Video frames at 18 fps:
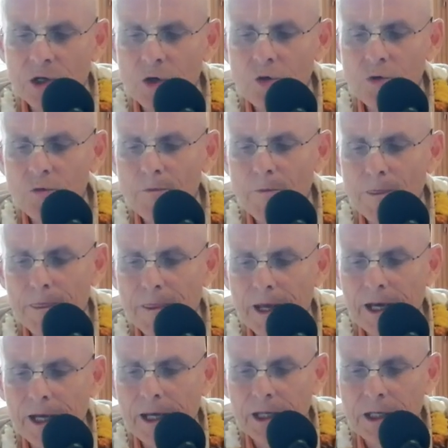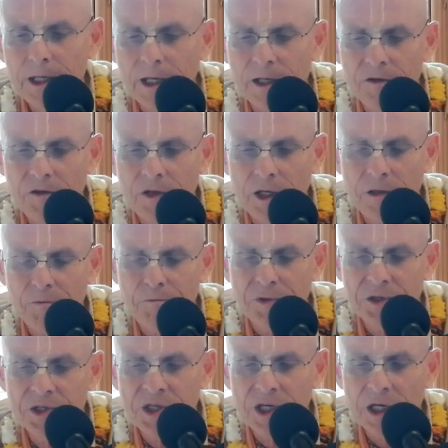So, and that,
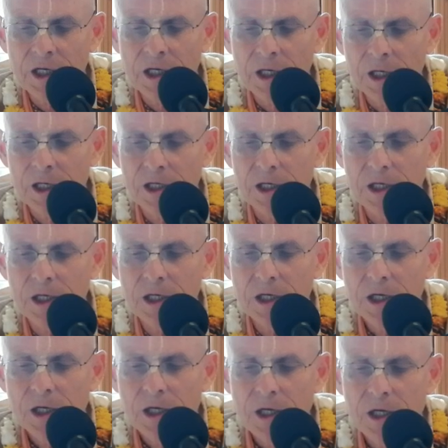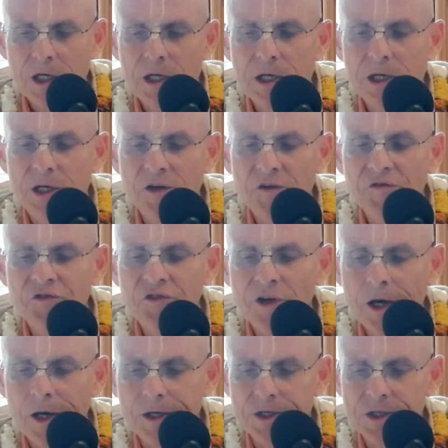that particularly he
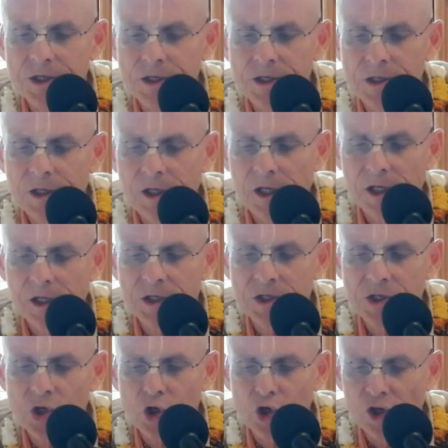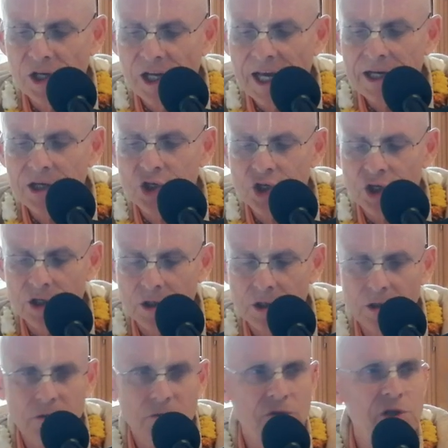gives us this
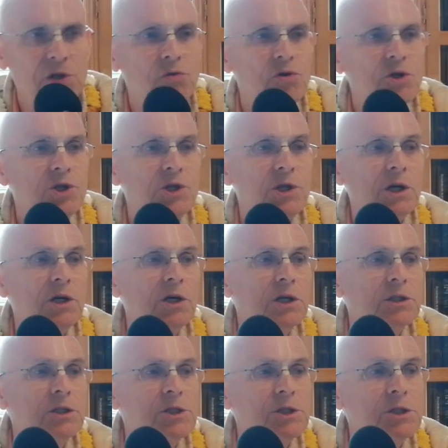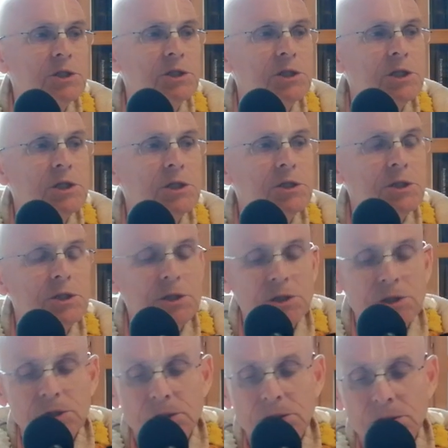connection with Krishna
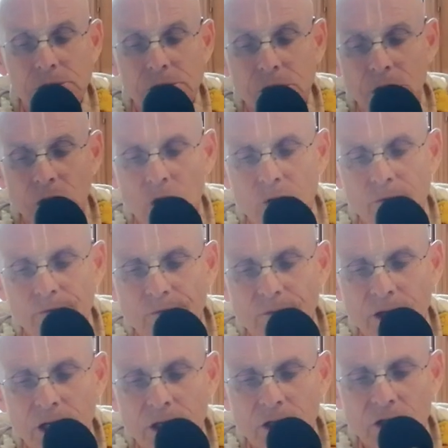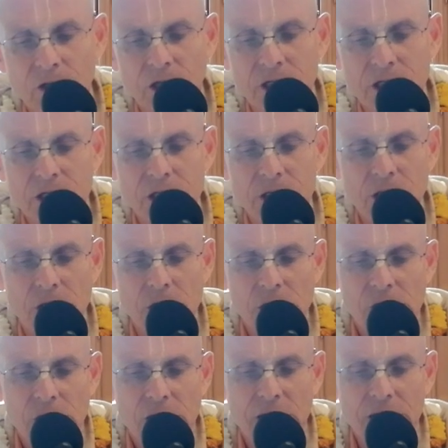consciousness. Um, and that he
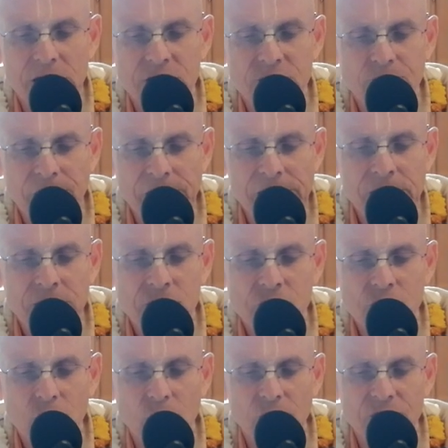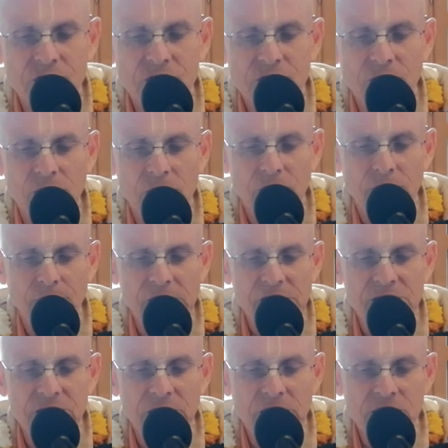explains to us the, the
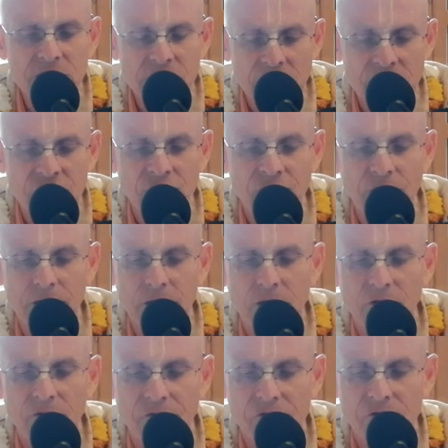basic tattva